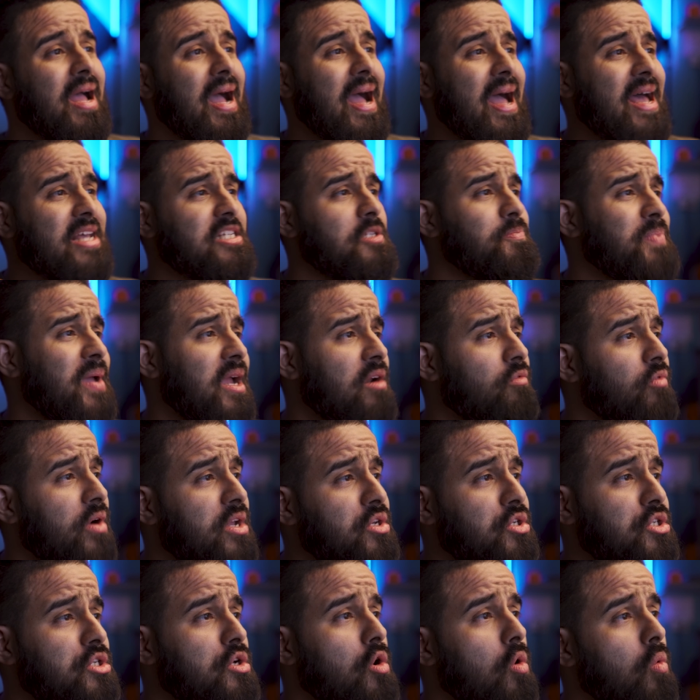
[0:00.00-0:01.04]
Aspect
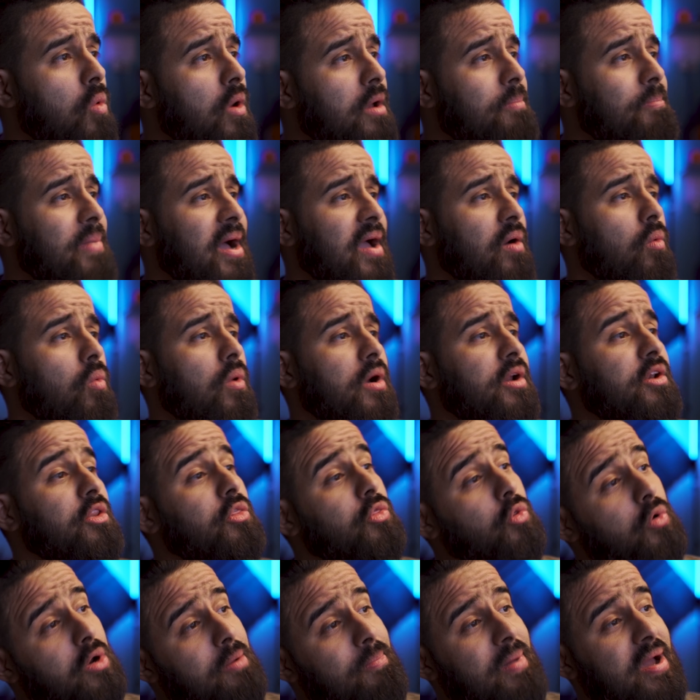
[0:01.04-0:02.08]
ratio
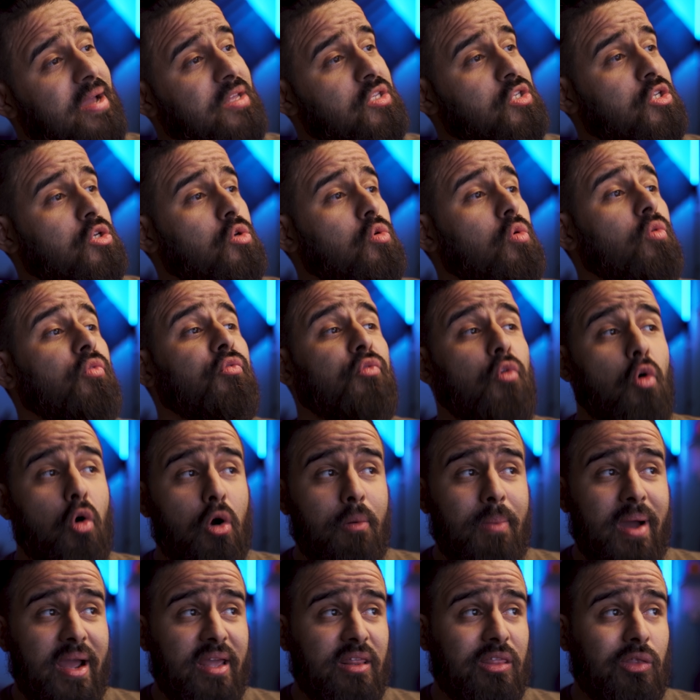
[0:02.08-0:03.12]
1:1, 3:2,
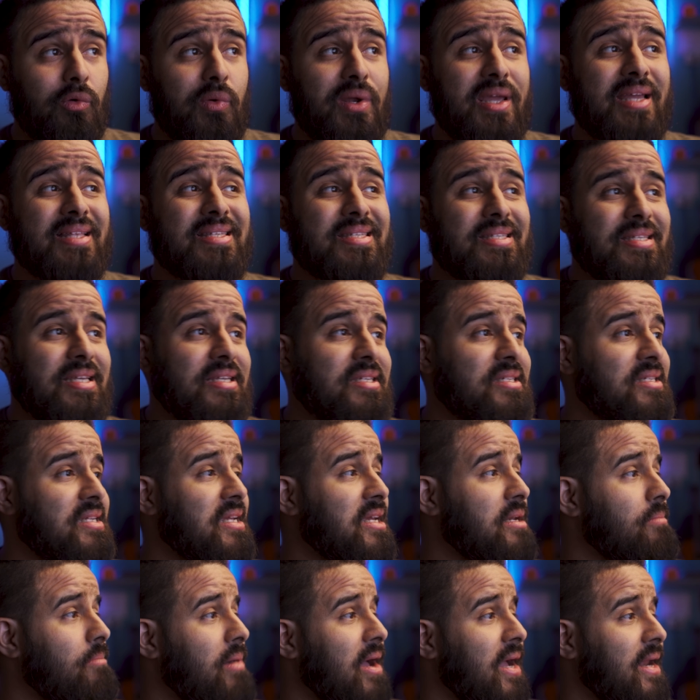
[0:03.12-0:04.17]
4:3, and
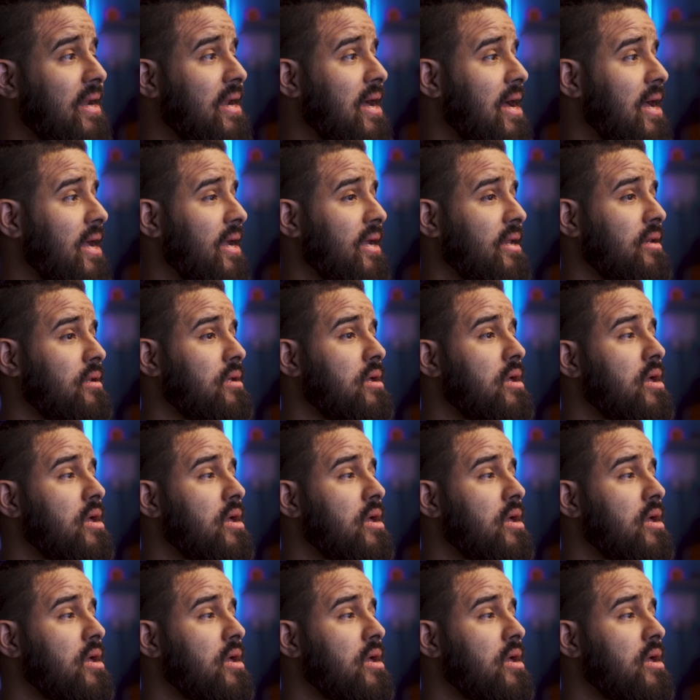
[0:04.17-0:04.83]
16:9.